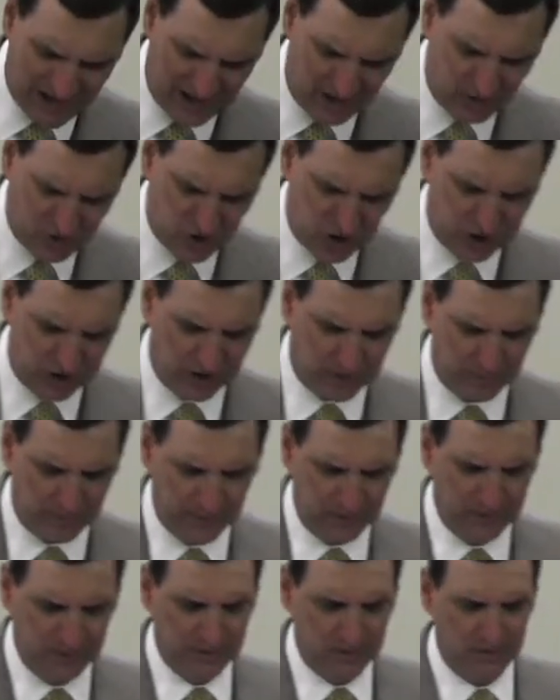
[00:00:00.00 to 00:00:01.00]

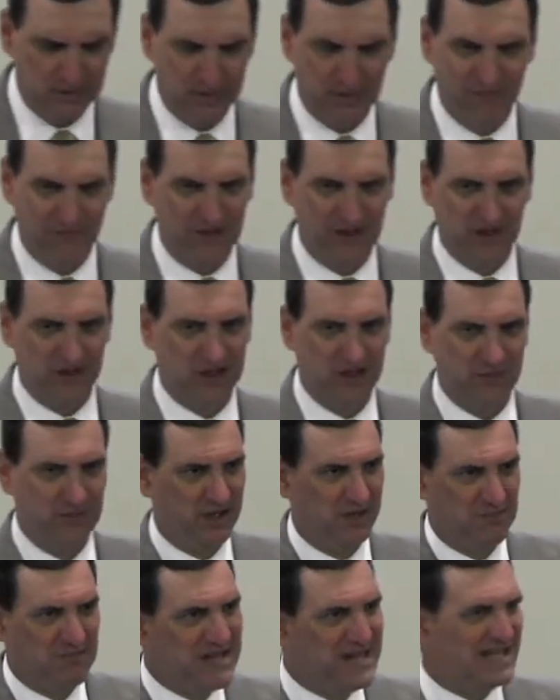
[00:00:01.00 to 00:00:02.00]
fellowship. And fellowship
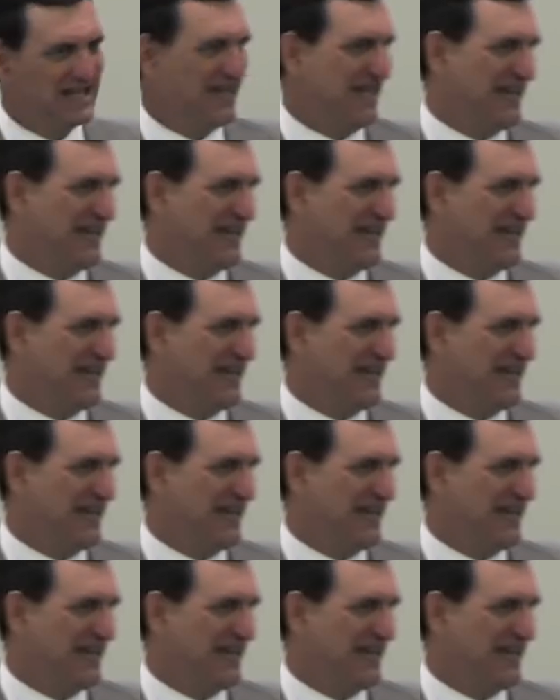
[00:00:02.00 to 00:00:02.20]
doesn't mean